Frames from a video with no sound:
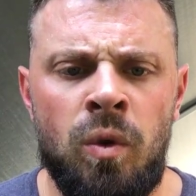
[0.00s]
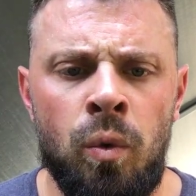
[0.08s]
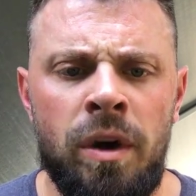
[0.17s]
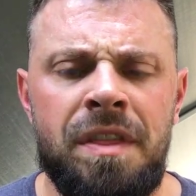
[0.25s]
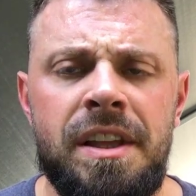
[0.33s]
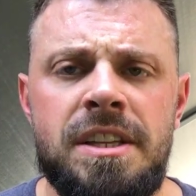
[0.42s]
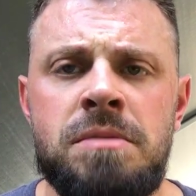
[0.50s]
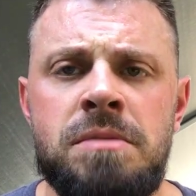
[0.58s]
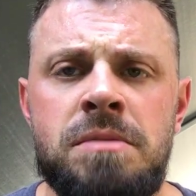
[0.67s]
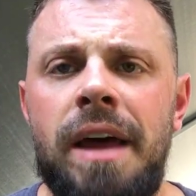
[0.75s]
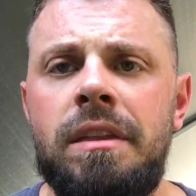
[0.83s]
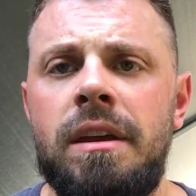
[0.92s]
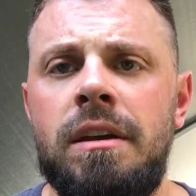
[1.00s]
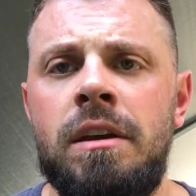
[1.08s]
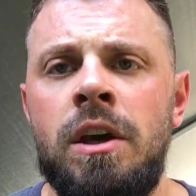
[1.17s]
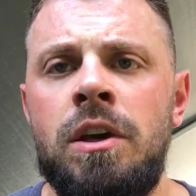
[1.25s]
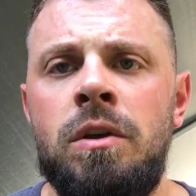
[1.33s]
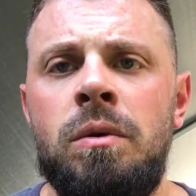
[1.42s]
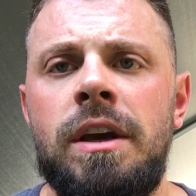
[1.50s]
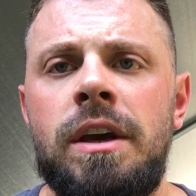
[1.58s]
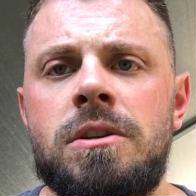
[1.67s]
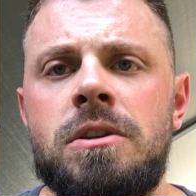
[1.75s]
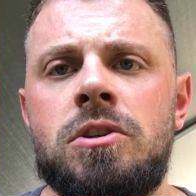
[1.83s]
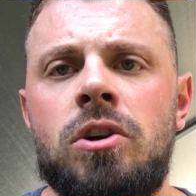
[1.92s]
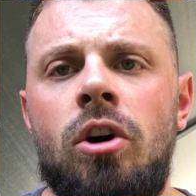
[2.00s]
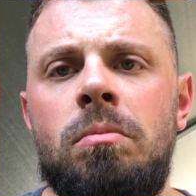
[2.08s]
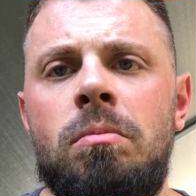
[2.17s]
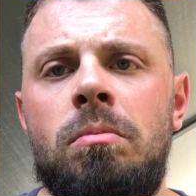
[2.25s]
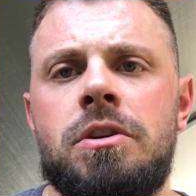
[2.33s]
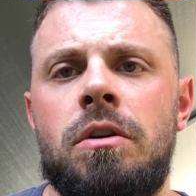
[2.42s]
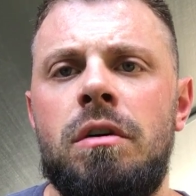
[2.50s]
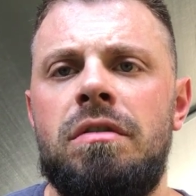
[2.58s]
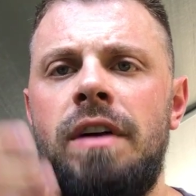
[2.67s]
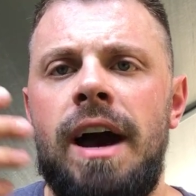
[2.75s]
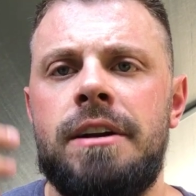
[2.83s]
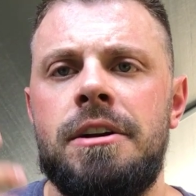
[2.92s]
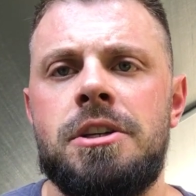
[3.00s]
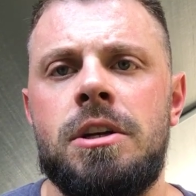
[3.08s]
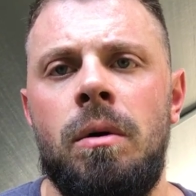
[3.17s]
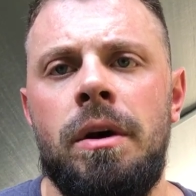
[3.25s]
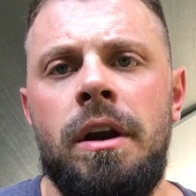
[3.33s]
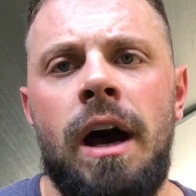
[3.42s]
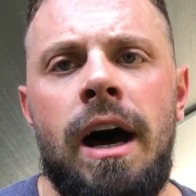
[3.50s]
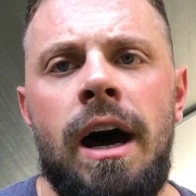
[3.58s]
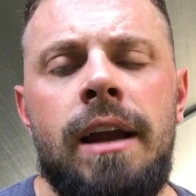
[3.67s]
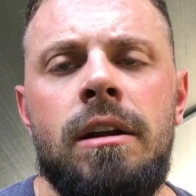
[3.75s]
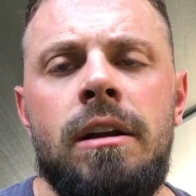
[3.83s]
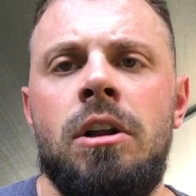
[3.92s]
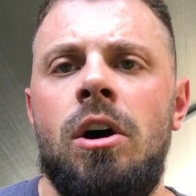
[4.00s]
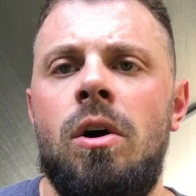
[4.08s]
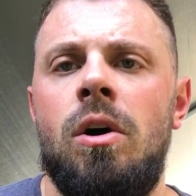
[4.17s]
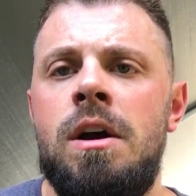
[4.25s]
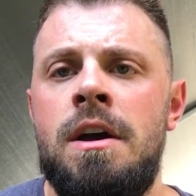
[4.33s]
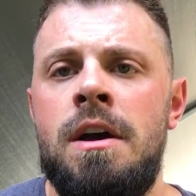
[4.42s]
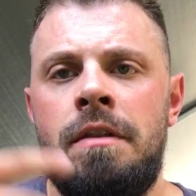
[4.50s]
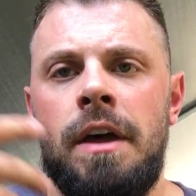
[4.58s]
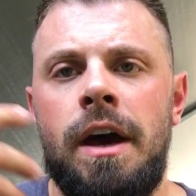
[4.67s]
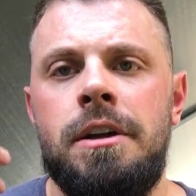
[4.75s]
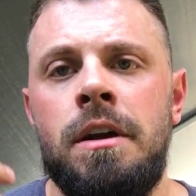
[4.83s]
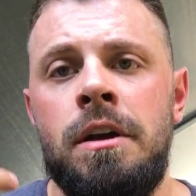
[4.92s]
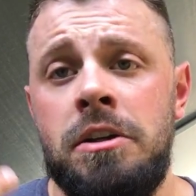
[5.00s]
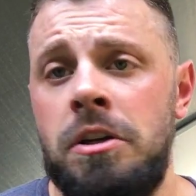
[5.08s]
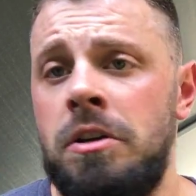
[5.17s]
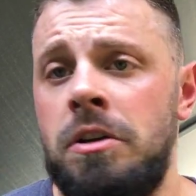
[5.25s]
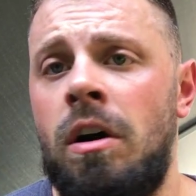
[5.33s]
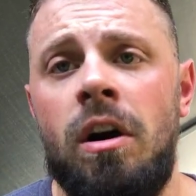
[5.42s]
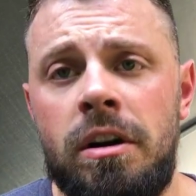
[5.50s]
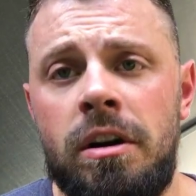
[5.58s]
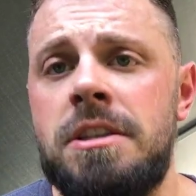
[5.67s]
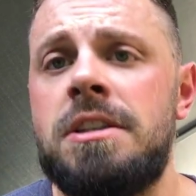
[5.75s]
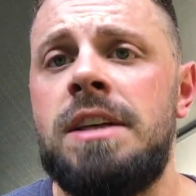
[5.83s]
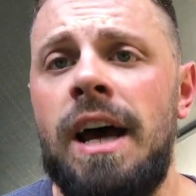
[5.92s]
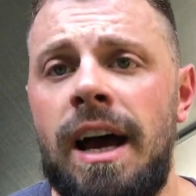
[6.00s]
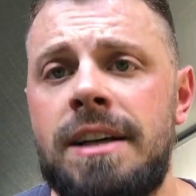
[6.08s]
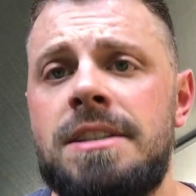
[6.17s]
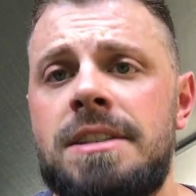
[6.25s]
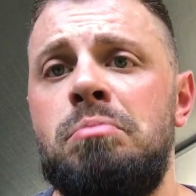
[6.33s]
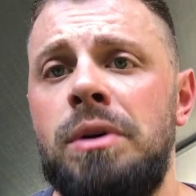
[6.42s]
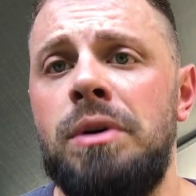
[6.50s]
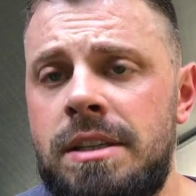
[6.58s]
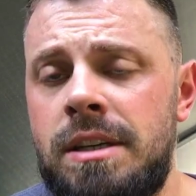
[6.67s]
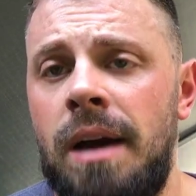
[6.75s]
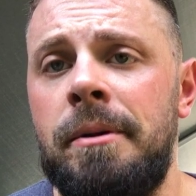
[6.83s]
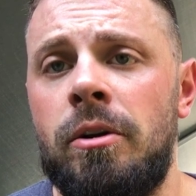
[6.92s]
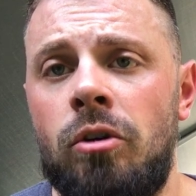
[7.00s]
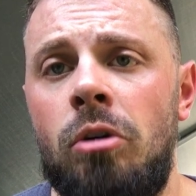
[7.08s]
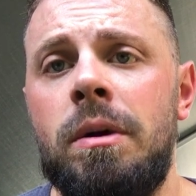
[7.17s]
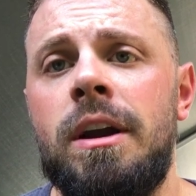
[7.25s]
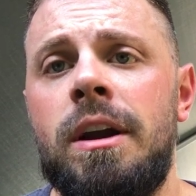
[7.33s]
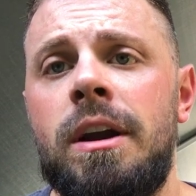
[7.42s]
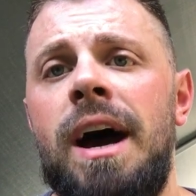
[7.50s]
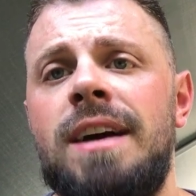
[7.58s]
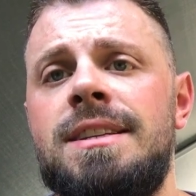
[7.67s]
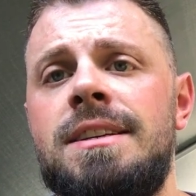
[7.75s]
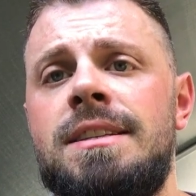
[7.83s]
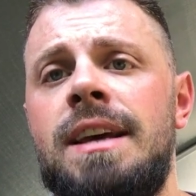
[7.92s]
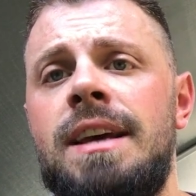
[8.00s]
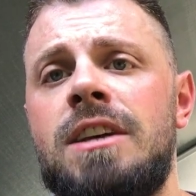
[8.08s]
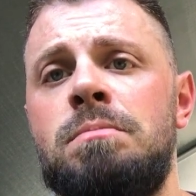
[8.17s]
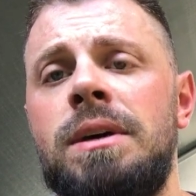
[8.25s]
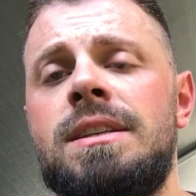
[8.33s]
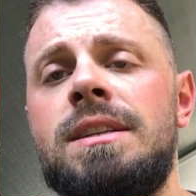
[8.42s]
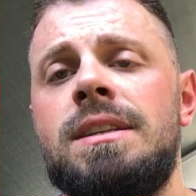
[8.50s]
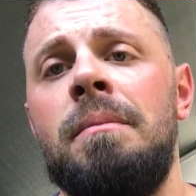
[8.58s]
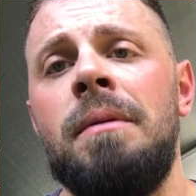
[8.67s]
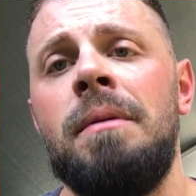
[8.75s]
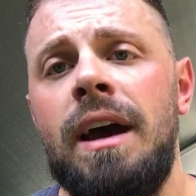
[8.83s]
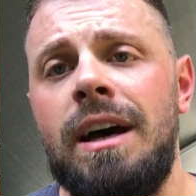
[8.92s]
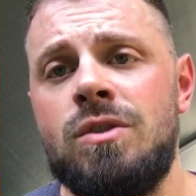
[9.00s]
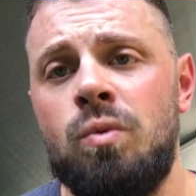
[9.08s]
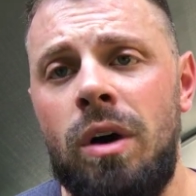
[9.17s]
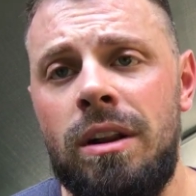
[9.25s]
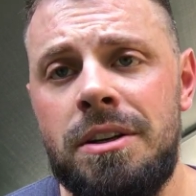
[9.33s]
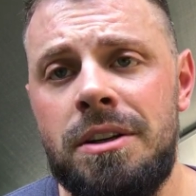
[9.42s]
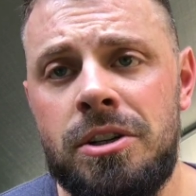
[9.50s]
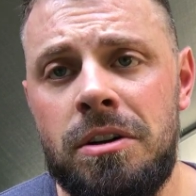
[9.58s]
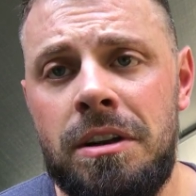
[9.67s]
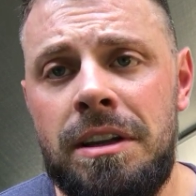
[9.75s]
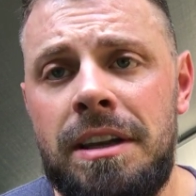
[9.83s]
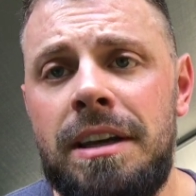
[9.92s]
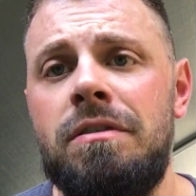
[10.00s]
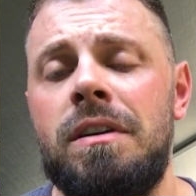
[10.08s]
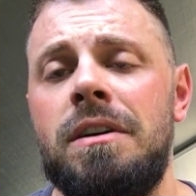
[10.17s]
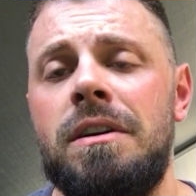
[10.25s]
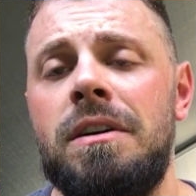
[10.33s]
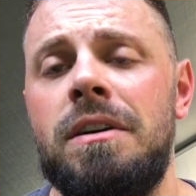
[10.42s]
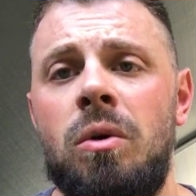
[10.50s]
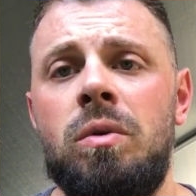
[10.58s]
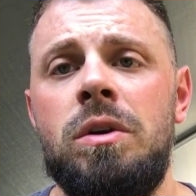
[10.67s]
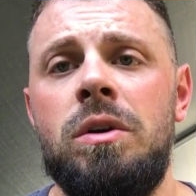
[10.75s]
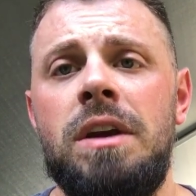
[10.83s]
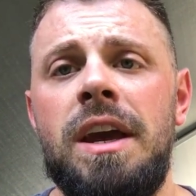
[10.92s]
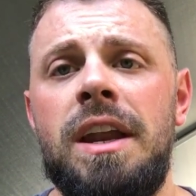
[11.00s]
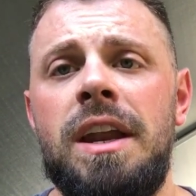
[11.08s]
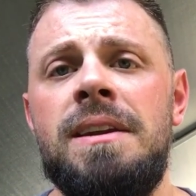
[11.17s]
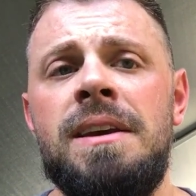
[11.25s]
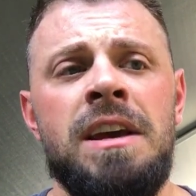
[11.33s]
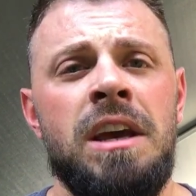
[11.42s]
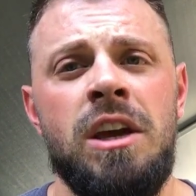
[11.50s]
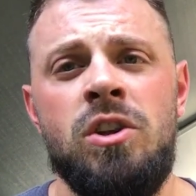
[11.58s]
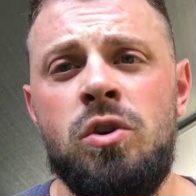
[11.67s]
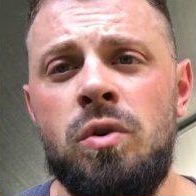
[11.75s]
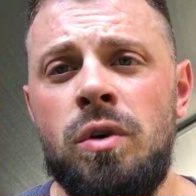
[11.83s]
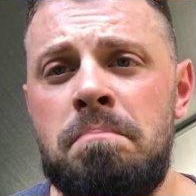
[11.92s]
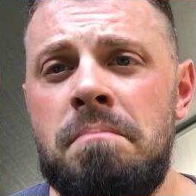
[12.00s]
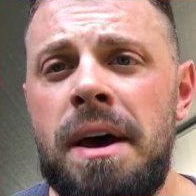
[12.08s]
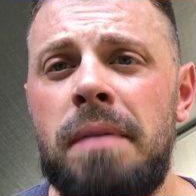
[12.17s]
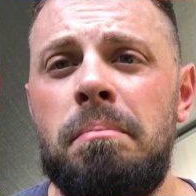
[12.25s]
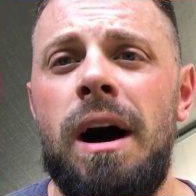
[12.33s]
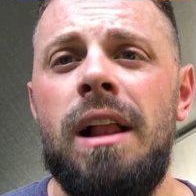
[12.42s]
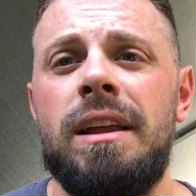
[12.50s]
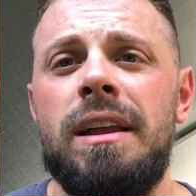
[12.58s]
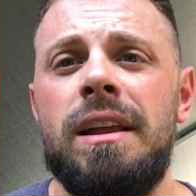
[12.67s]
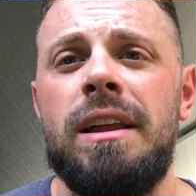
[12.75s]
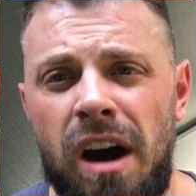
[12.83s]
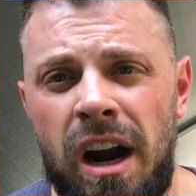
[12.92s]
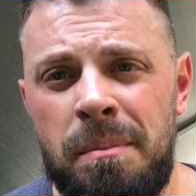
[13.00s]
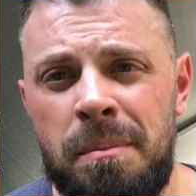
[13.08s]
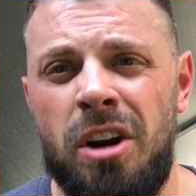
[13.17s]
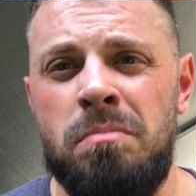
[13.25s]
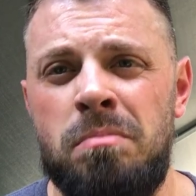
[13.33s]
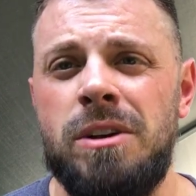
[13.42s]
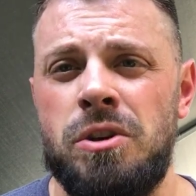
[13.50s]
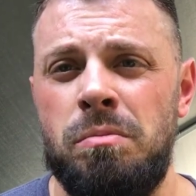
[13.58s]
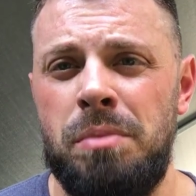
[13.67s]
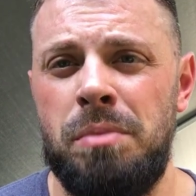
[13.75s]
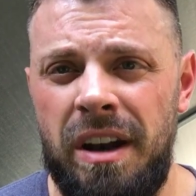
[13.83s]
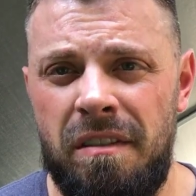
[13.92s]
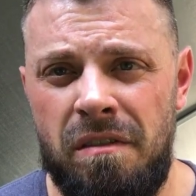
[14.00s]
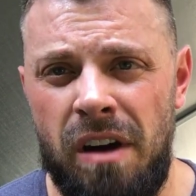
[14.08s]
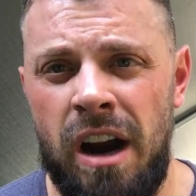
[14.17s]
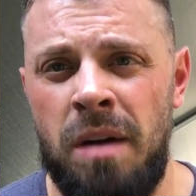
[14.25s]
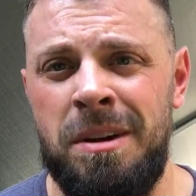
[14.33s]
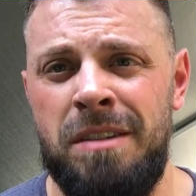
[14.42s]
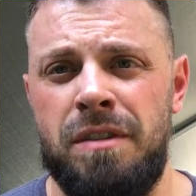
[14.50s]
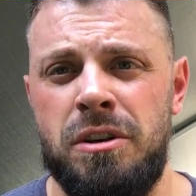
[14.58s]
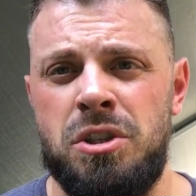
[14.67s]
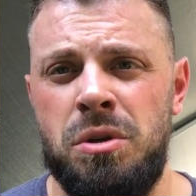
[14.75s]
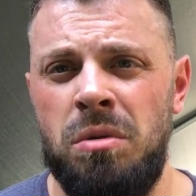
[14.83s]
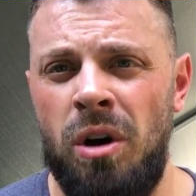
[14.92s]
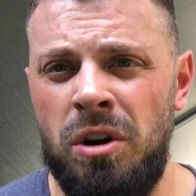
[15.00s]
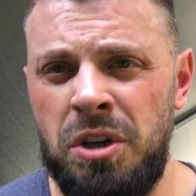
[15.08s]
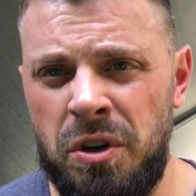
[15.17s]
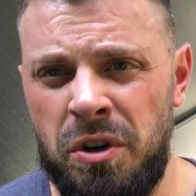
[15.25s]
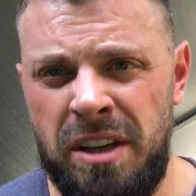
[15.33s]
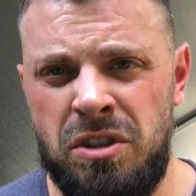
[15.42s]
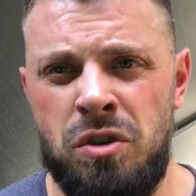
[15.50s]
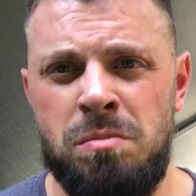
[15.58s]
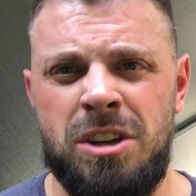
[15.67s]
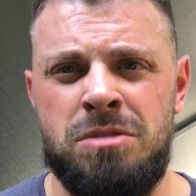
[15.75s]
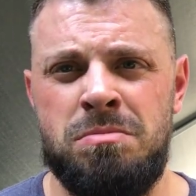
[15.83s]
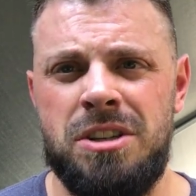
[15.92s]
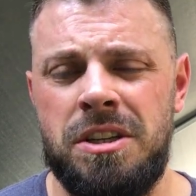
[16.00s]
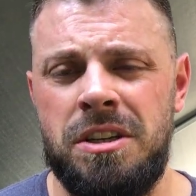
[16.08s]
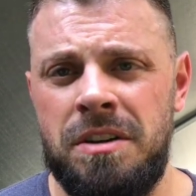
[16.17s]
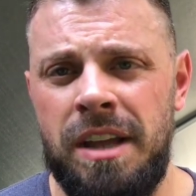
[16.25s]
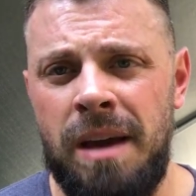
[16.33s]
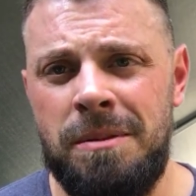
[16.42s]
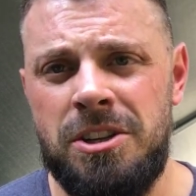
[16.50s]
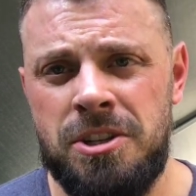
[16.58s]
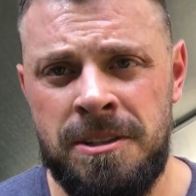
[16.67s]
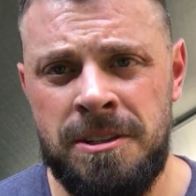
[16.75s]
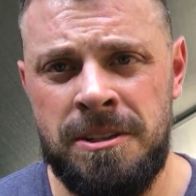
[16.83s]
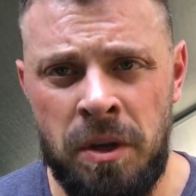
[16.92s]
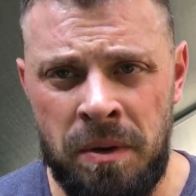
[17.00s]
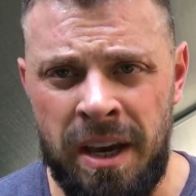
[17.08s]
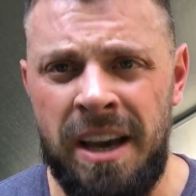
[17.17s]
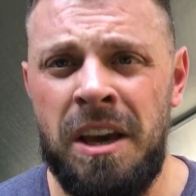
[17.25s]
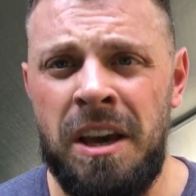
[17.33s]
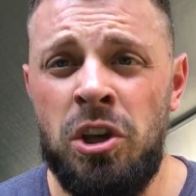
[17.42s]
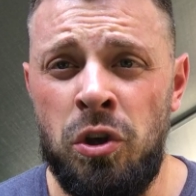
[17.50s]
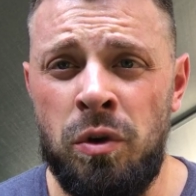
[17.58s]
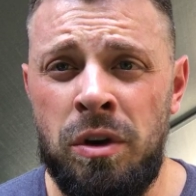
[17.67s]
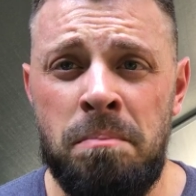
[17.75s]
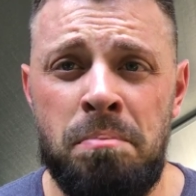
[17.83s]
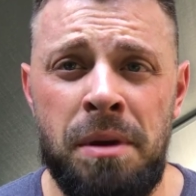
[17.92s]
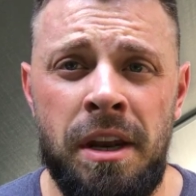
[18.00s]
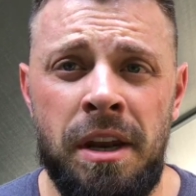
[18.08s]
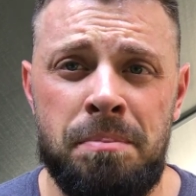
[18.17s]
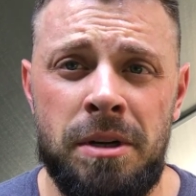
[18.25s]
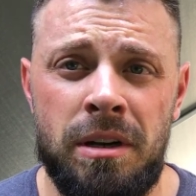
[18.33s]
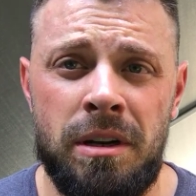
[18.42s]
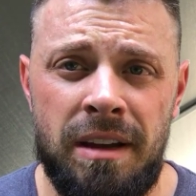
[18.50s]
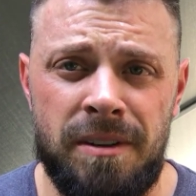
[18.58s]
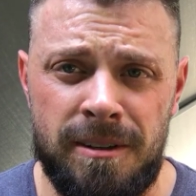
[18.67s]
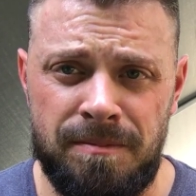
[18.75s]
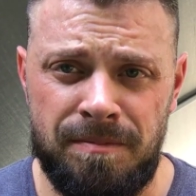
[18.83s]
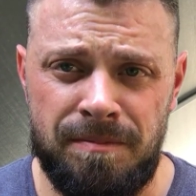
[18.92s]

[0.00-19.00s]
with this method, you get so much growth factors going high to low that your heart is taxed big time, your aerobic capacity is taxed big time, as well as your liver. So when you get in and you do a metabolic environment or muscle building environment for too long, you create too much muscular damage, okay, you can beat up your liver.